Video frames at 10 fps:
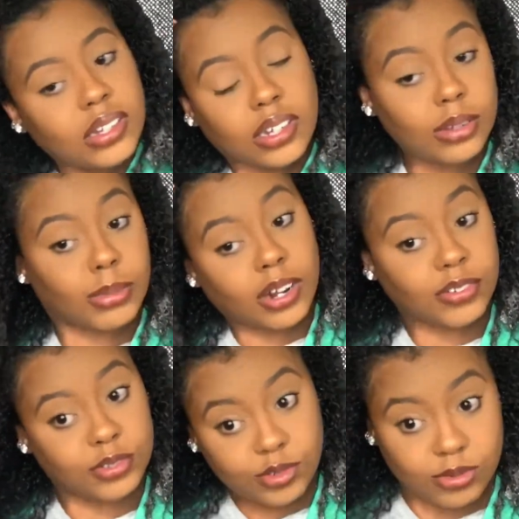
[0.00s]
and my
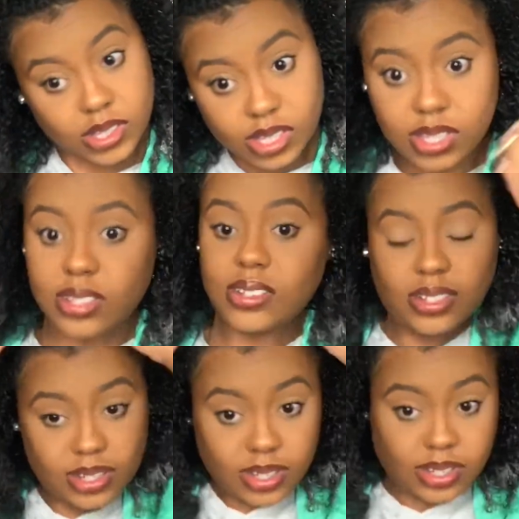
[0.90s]
roots.
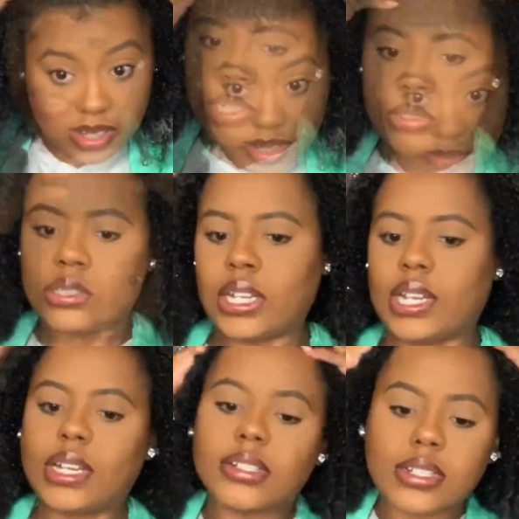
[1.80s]
It looks
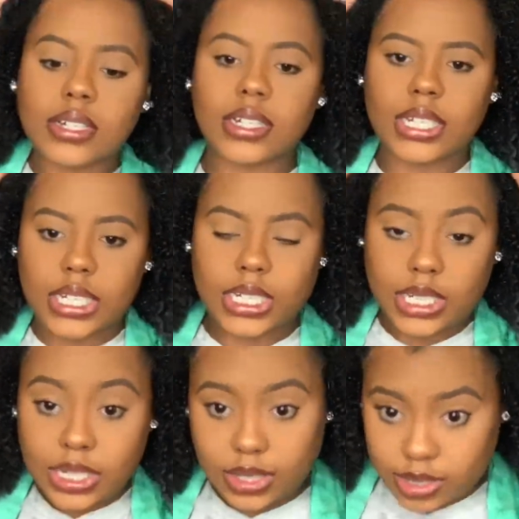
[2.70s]
like it's cleaning.